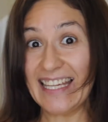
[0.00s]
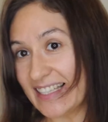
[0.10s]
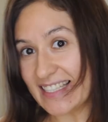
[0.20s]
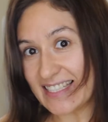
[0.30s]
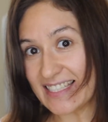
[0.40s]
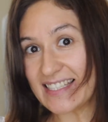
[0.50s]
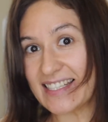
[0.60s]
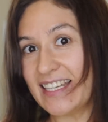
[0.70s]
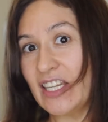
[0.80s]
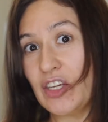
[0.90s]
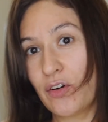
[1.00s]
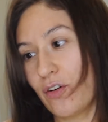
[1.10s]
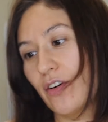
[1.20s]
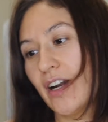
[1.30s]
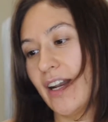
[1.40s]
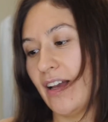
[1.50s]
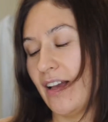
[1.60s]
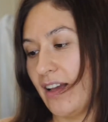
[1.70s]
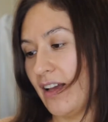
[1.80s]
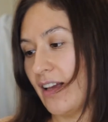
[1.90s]
This is the Neon
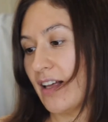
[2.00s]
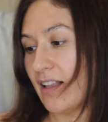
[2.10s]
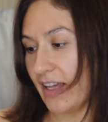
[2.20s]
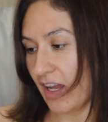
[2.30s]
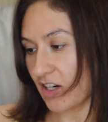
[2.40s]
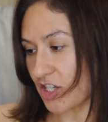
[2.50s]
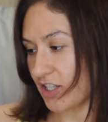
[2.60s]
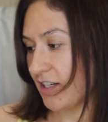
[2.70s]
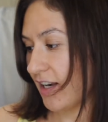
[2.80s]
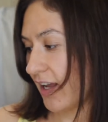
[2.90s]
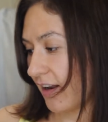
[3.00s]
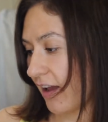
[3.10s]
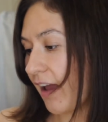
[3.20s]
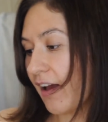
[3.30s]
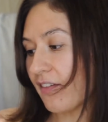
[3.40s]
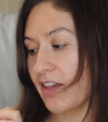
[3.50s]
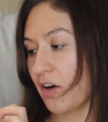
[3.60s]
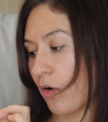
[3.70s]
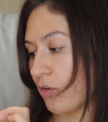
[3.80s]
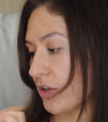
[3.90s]
collection and I have
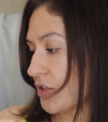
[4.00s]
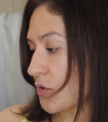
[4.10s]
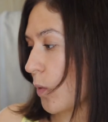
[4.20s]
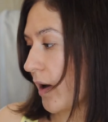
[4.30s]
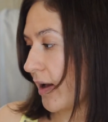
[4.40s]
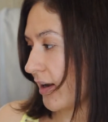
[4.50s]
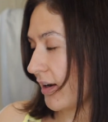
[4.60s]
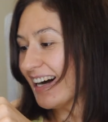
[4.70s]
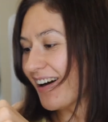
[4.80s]
the orange one.